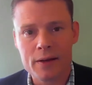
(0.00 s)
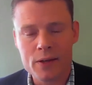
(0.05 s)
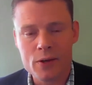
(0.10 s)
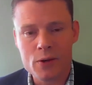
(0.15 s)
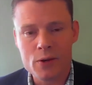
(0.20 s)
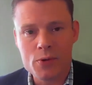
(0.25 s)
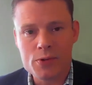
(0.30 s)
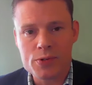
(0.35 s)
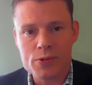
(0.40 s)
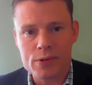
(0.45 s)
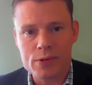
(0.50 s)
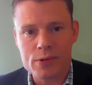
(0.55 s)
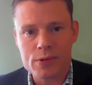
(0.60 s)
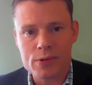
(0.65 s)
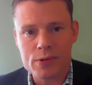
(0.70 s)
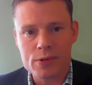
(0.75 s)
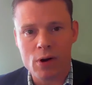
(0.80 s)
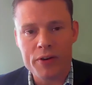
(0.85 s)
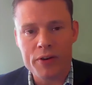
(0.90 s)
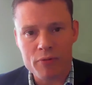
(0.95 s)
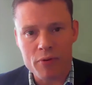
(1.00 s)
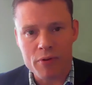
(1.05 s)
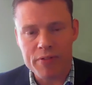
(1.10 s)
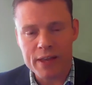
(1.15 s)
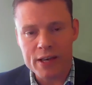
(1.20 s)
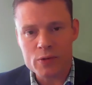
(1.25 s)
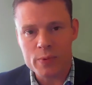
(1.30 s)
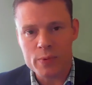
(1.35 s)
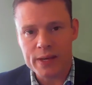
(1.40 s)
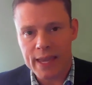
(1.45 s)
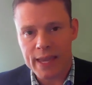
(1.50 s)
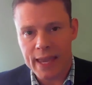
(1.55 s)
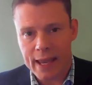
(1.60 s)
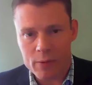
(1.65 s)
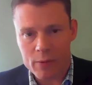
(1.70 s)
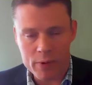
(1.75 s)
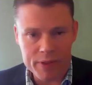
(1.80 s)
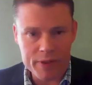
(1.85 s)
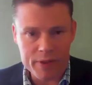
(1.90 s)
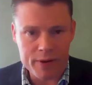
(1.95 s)
use all the different things we
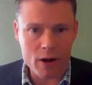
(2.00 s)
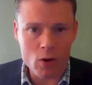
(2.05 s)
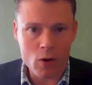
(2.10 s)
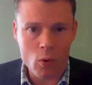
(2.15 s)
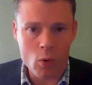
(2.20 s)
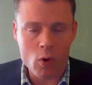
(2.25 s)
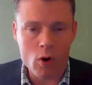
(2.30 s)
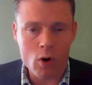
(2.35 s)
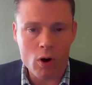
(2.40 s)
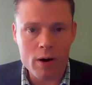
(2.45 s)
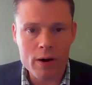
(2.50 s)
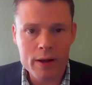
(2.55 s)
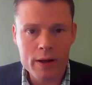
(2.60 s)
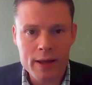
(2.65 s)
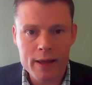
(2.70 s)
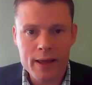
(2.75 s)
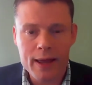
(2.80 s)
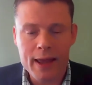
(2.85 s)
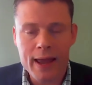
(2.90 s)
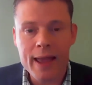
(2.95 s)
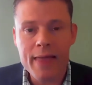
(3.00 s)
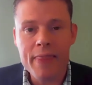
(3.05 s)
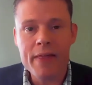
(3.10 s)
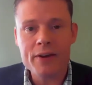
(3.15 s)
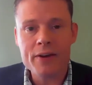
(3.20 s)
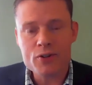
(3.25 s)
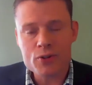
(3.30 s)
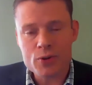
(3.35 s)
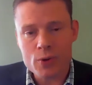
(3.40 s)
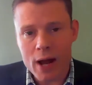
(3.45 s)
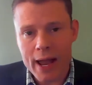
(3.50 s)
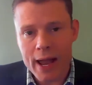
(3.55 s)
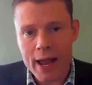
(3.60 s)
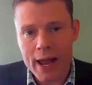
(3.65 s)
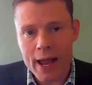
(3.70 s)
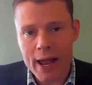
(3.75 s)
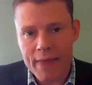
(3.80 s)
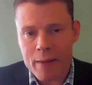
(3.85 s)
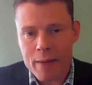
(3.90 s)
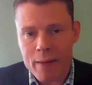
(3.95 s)
can within our core, and then
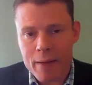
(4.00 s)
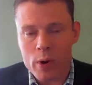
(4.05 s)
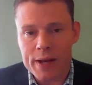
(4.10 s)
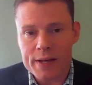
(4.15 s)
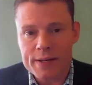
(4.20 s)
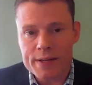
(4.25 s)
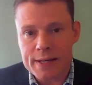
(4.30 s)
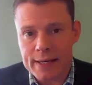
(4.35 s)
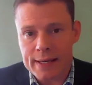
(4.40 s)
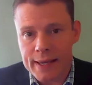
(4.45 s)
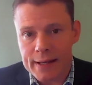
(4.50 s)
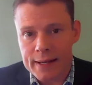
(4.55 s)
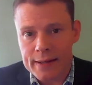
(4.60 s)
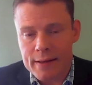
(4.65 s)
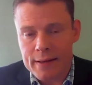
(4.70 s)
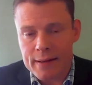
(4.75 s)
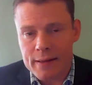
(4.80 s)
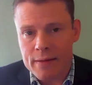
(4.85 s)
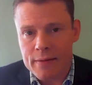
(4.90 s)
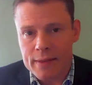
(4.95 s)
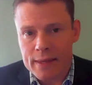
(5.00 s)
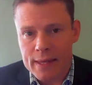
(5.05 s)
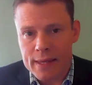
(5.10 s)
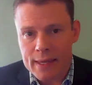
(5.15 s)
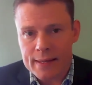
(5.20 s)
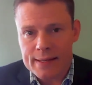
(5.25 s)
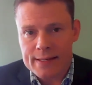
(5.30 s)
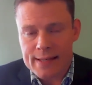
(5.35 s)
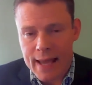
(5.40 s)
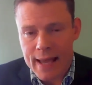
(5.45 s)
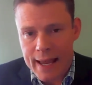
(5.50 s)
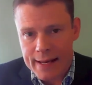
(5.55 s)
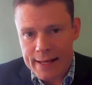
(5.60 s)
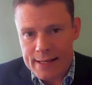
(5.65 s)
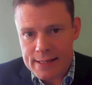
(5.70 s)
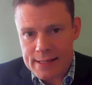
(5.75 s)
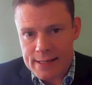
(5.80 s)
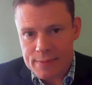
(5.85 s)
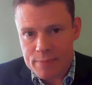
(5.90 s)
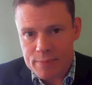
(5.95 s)
try at that point to get the
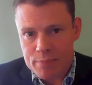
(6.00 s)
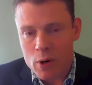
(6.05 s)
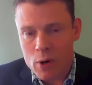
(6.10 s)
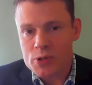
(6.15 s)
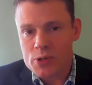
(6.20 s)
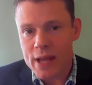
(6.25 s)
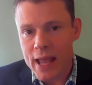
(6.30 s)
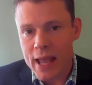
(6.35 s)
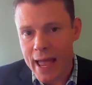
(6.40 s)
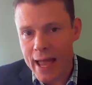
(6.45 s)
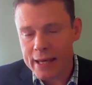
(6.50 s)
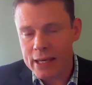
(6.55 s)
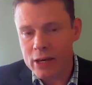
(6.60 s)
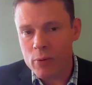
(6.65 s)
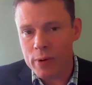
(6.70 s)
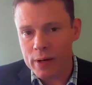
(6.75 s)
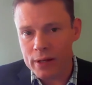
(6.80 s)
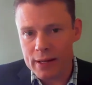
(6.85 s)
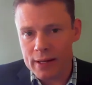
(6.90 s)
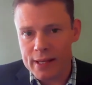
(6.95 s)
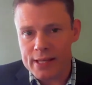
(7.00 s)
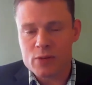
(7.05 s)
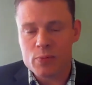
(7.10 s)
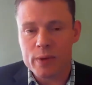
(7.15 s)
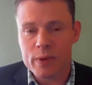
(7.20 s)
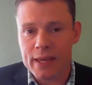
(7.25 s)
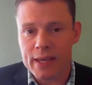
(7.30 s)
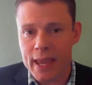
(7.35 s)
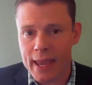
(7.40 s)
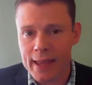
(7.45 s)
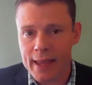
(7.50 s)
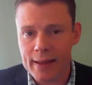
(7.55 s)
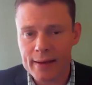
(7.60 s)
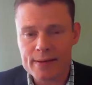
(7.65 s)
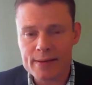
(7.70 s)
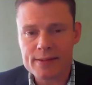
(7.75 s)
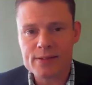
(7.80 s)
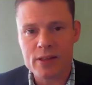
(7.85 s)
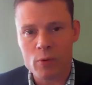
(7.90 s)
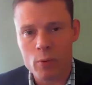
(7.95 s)
tightest, most accurate list we
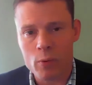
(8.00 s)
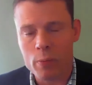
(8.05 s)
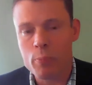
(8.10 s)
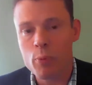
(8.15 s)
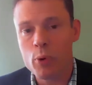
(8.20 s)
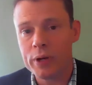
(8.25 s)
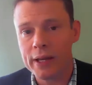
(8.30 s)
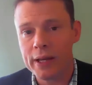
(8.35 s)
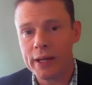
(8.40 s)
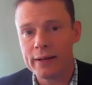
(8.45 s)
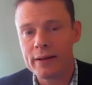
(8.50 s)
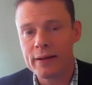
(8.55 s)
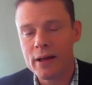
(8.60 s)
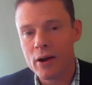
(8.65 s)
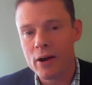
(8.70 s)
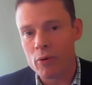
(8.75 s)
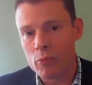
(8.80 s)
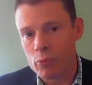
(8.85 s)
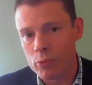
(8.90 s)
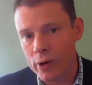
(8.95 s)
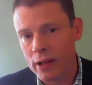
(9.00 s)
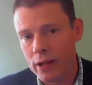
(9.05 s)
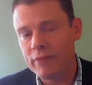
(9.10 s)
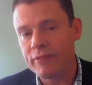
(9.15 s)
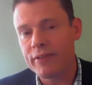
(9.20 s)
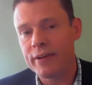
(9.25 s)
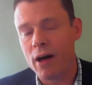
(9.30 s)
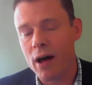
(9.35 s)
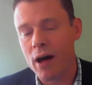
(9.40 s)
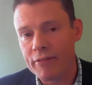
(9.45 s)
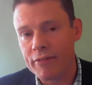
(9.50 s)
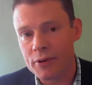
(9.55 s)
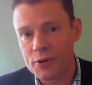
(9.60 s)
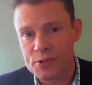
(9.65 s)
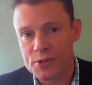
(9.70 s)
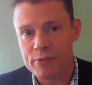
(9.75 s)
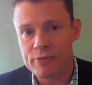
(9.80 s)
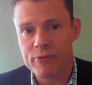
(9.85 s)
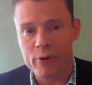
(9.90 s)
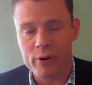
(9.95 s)
can so that we're putting relevant
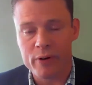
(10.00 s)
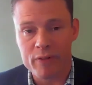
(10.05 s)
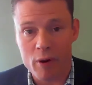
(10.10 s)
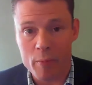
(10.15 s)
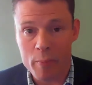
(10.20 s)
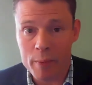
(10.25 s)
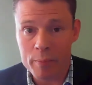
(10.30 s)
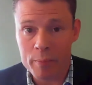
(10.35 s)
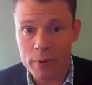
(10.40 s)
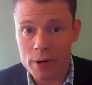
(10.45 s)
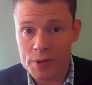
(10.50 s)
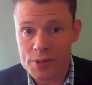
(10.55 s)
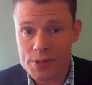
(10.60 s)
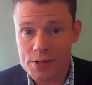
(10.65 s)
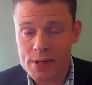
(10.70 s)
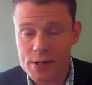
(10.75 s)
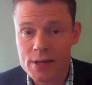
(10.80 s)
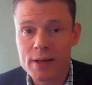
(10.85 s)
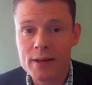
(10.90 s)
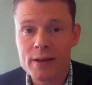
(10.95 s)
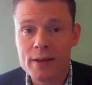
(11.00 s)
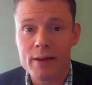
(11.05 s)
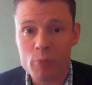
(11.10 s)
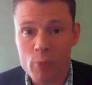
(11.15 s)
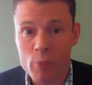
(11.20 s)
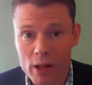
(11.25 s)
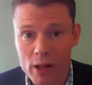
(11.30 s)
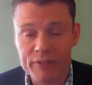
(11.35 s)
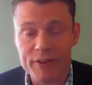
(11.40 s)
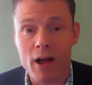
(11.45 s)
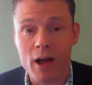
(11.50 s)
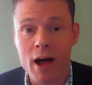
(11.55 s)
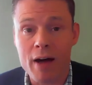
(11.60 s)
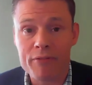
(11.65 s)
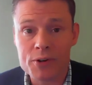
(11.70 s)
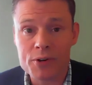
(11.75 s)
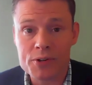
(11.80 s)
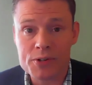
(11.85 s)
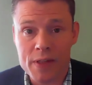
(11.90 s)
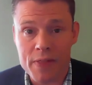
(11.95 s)
offers in front of our members, relevant
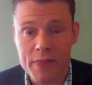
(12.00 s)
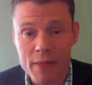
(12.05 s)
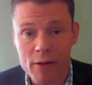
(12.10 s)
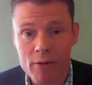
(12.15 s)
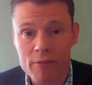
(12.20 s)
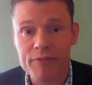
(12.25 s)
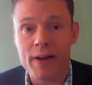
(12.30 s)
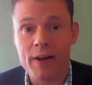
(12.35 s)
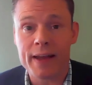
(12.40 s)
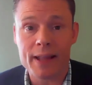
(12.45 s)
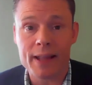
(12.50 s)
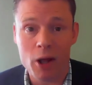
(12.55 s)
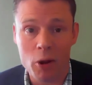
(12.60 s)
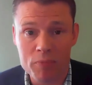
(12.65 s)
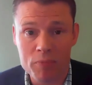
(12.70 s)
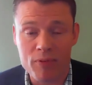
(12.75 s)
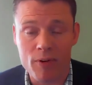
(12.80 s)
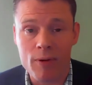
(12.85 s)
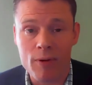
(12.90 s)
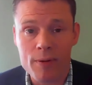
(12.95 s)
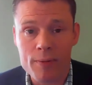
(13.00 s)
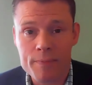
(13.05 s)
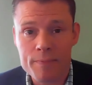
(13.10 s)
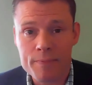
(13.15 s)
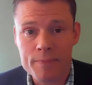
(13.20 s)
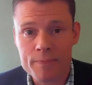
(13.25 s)
offers that they'll find helpful.